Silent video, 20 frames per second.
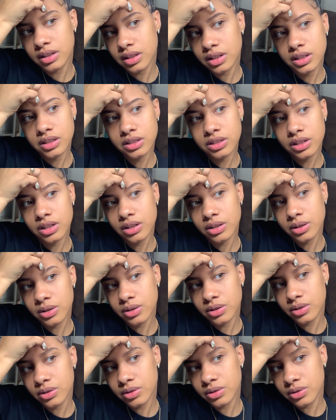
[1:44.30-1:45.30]
Just go
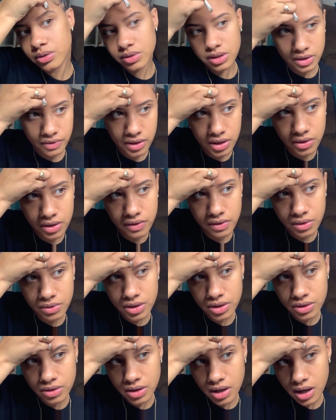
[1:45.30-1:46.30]
with the flow of the
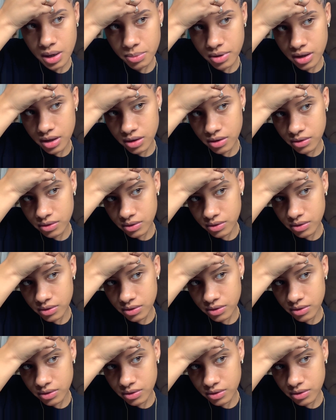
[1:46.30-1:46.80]
real eyebrow.